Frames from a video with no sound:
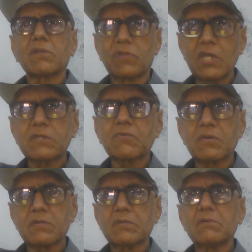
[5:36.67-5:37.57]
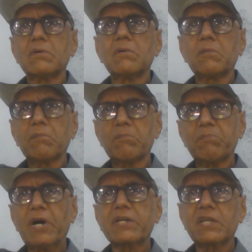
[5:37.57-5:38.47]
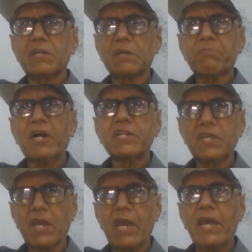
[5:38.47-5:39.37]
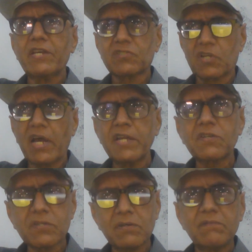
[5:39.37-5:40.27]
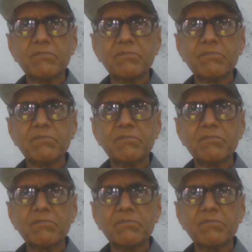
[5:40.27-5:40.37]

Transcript: this party A is right,